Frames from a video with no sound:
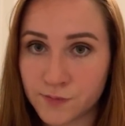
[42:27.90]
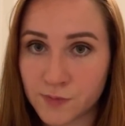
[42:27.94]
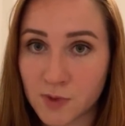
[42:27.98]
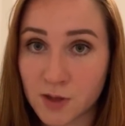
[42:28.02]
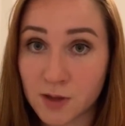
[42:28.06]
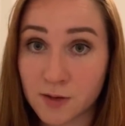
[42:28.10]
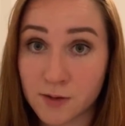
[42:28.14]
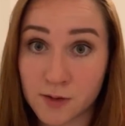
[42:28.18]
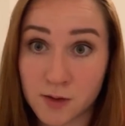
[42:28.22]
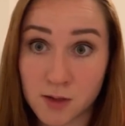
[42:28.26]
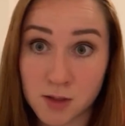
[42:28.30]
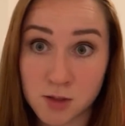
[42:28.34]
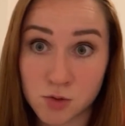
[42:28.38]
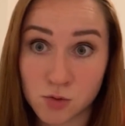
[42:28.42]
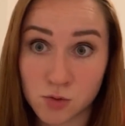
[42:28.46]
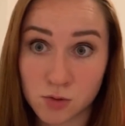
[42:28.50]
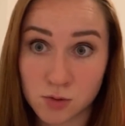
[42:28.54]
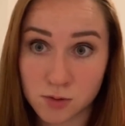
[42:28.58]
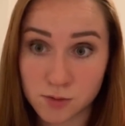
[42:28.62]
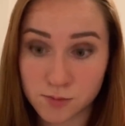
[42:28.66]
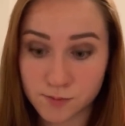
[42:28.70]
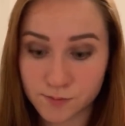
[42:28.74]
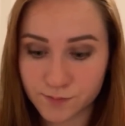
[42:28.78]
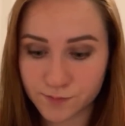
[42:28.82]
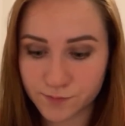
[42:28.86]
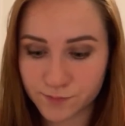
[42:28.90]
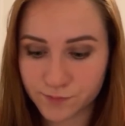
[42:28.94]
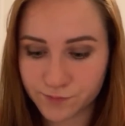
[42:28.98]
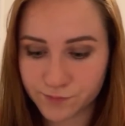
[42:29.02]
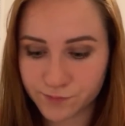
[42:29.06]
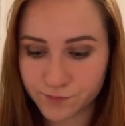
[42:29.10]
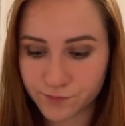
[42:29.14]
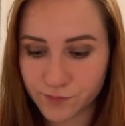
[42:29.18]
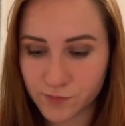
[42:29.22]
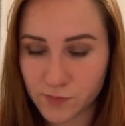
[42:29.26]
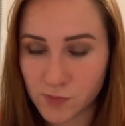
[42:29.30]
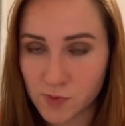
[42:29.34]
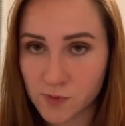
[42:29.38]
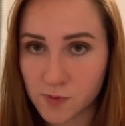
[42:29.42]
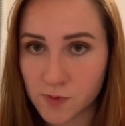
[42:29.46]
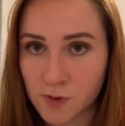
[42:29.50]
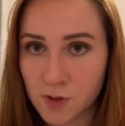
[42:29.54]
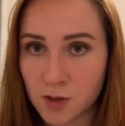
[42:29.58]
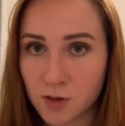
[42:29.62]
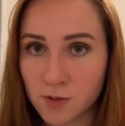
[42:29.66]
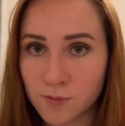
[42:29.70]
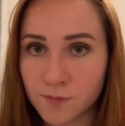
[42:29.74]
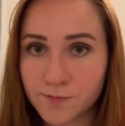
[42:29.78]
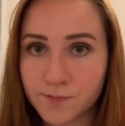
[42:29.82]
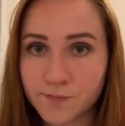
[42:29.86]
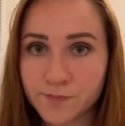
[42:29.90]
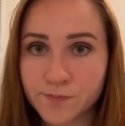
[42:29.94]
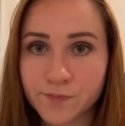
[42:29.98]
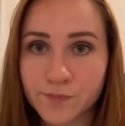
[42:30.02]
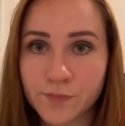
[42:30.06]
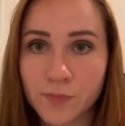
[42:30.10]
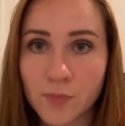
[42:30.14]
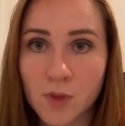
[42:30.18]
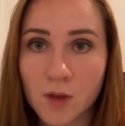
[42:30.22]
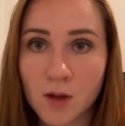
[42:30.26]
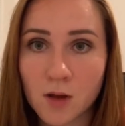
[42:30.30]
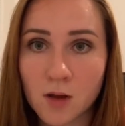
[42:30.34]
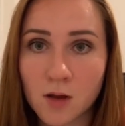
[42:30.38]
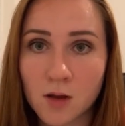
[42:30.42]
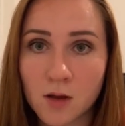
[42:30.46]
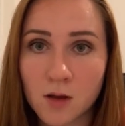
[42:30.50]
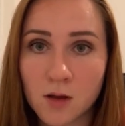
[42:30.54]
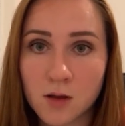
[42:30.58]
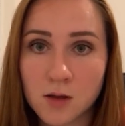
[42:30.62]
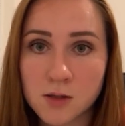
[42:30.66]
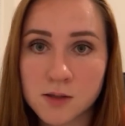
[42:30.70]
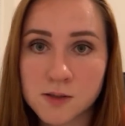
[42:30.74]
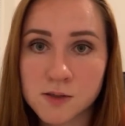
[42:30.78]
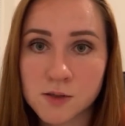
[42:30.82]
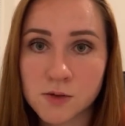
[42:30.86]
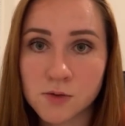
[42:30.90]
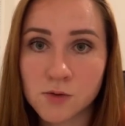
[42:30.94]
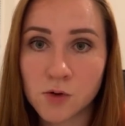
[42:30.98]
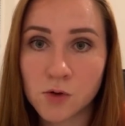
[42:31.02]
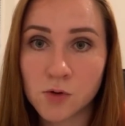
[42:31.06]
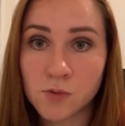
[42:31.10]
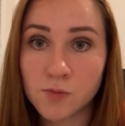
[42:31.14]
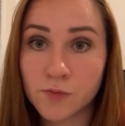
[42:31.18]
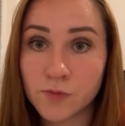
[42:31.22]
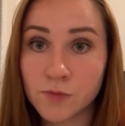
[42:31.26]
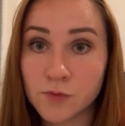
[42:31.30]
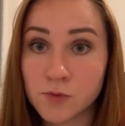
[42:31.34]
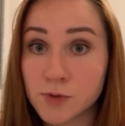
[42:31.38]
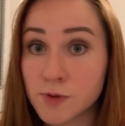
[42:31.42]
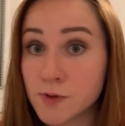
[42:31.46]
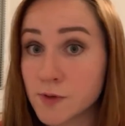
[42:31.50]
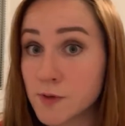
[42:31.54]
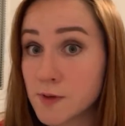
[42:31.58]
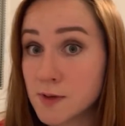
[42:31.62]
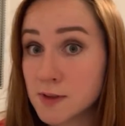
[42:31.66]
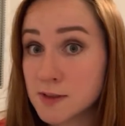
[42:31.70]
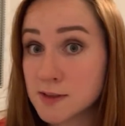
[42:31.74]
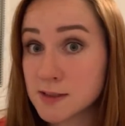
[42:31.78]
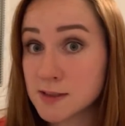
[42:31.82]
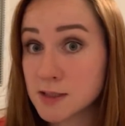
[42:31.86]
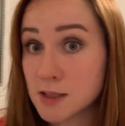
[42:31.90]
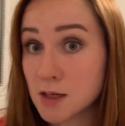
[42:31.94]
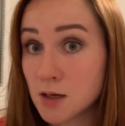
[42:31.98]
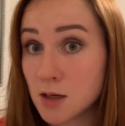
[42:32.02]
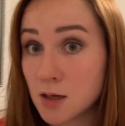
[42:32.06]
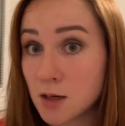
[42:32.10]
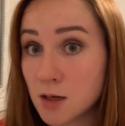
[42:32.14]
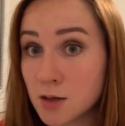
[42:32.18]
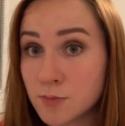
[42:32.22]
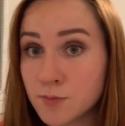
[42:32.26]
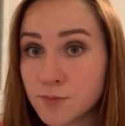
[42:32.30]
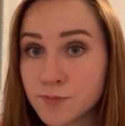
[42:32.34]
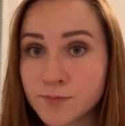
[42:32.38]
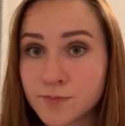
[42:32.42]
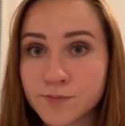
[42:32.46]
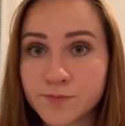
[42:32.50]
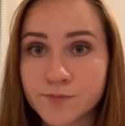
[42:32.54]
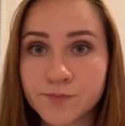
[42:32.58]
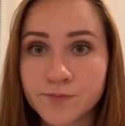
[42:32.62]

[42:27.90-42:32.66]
cathedral there. So hopefully this time.